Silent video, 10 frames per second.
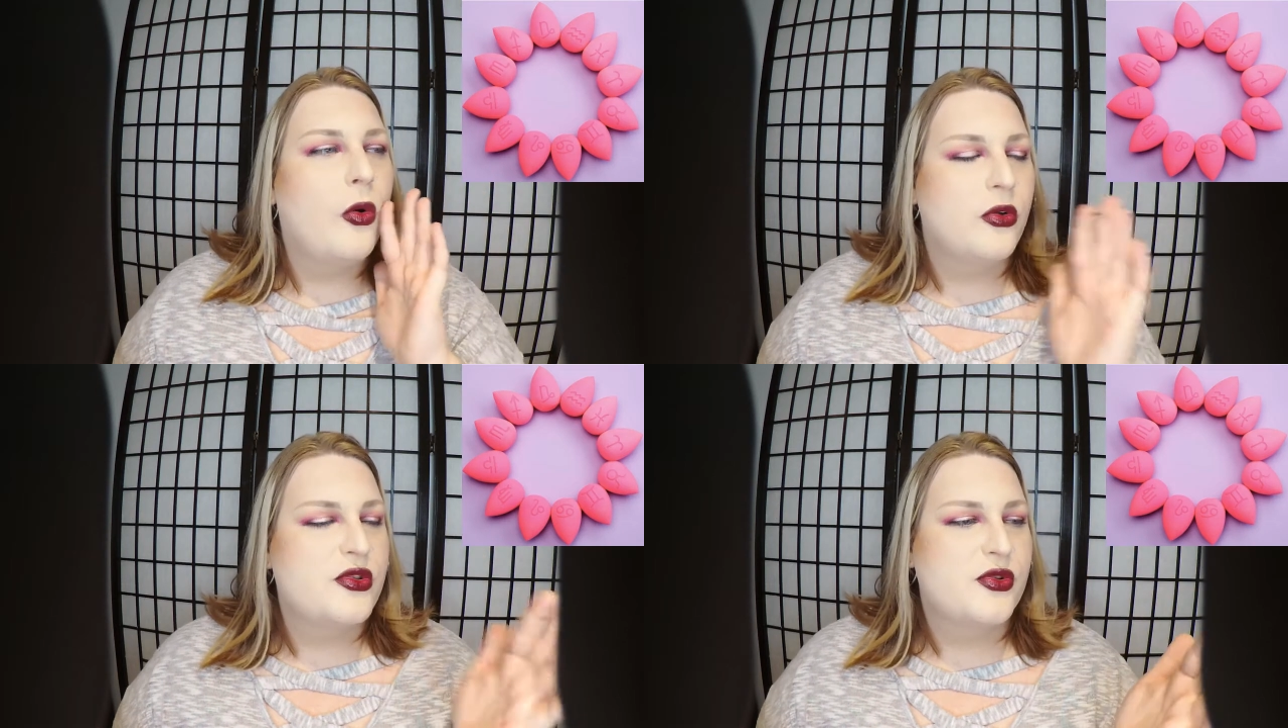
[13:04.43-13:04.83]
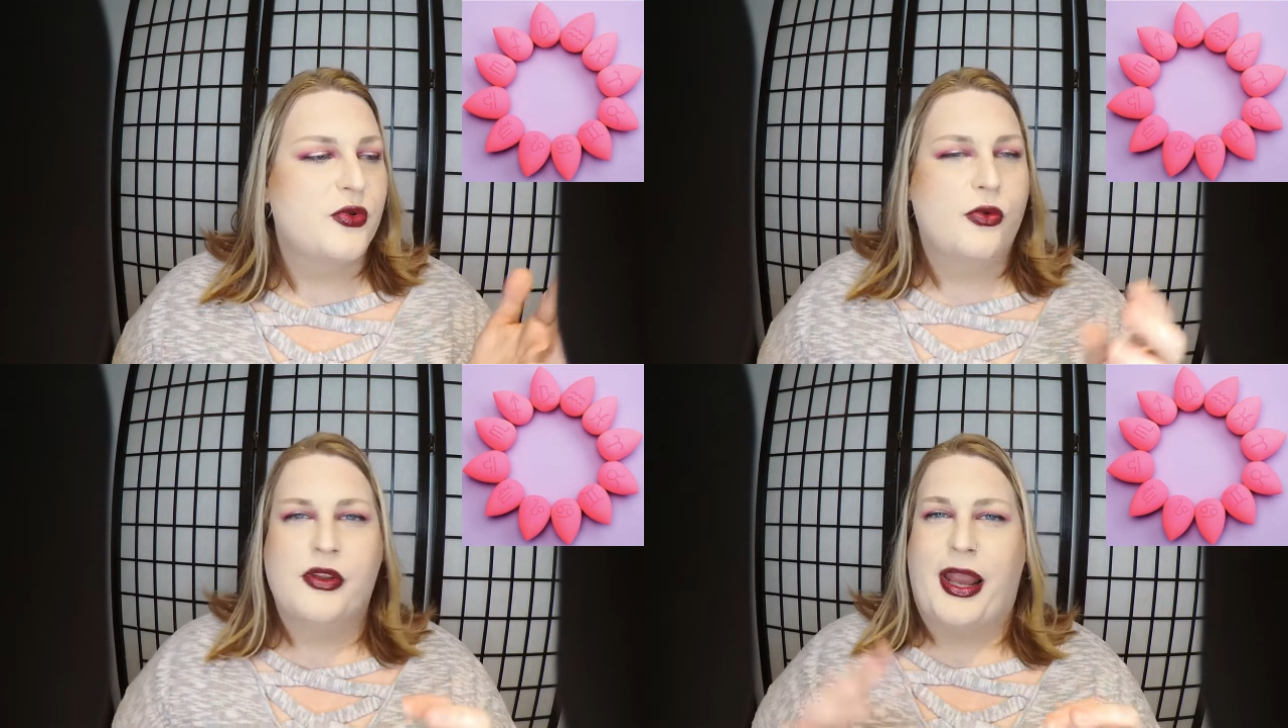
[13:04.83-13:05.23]
old
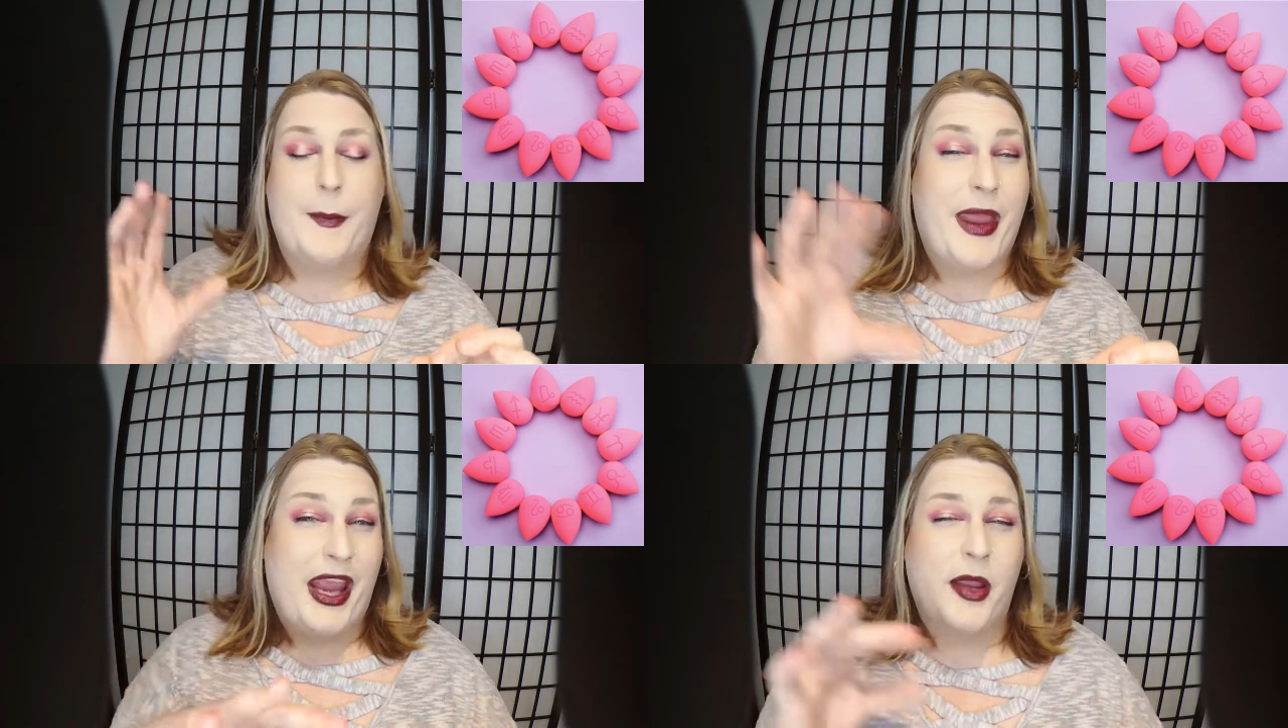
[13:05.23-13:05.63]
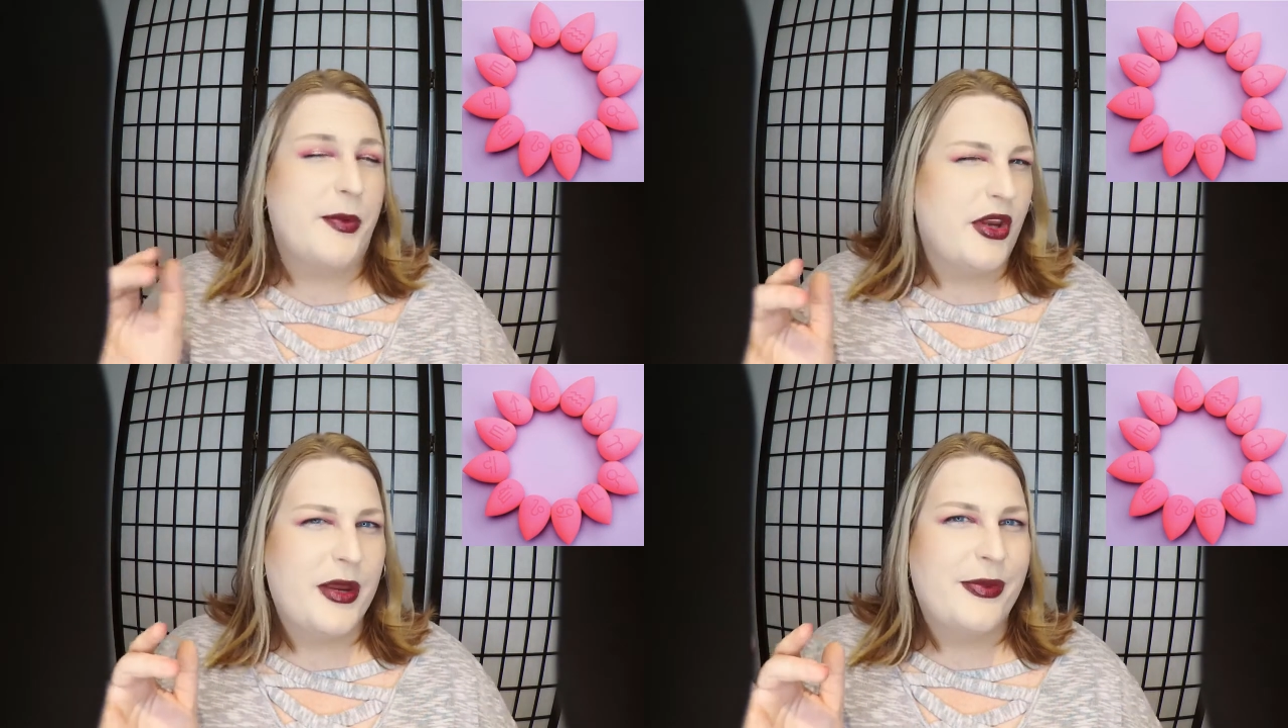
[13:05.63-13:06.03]
school, like, pink
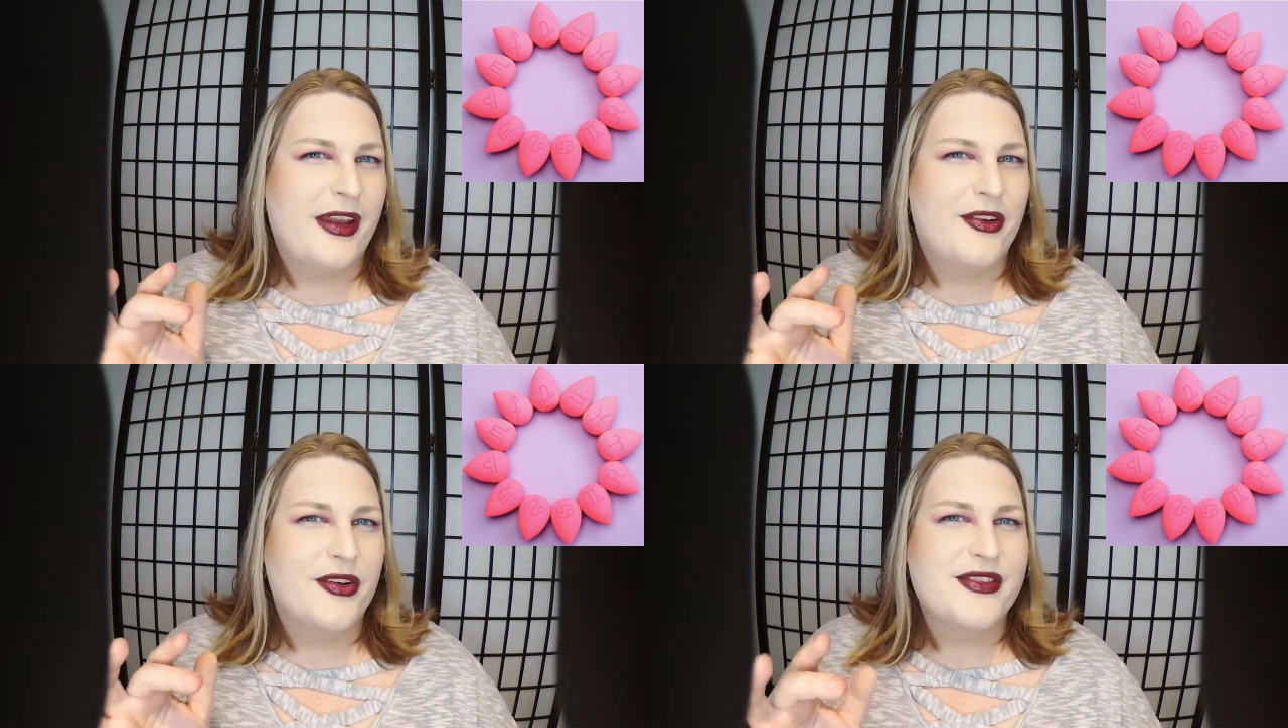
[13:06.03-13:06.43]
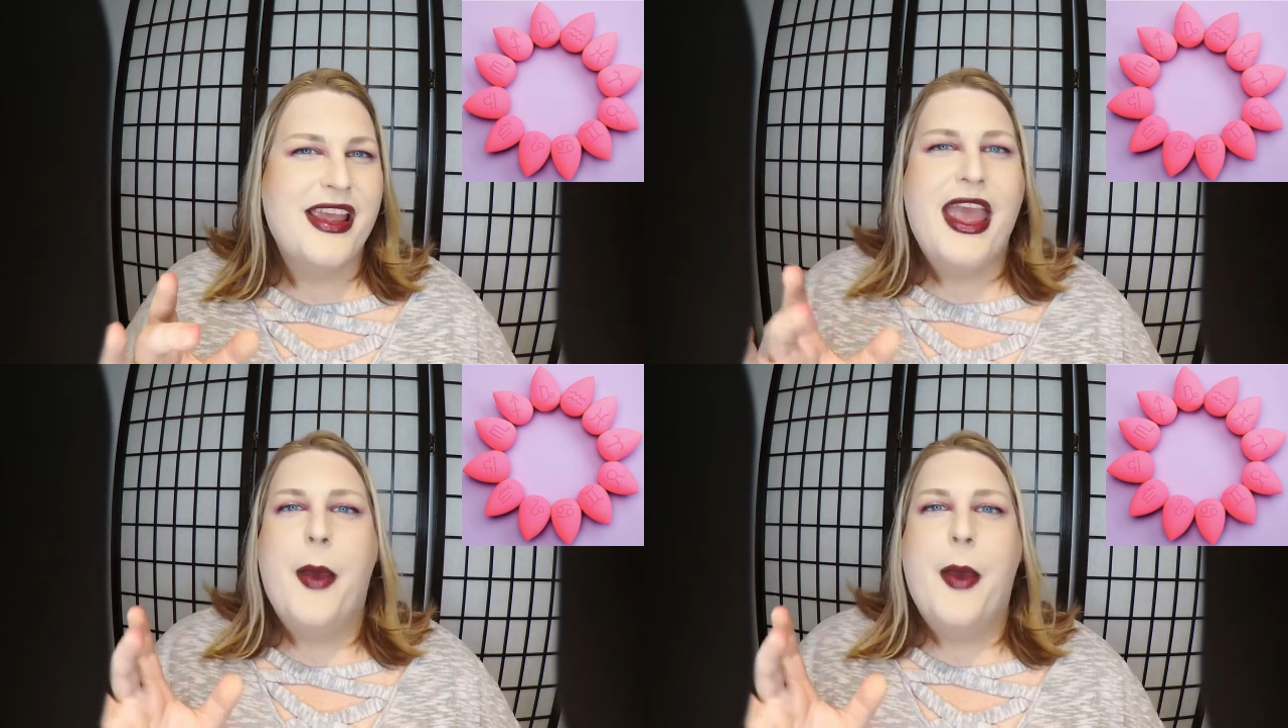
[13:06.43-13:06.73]
beauty blenders,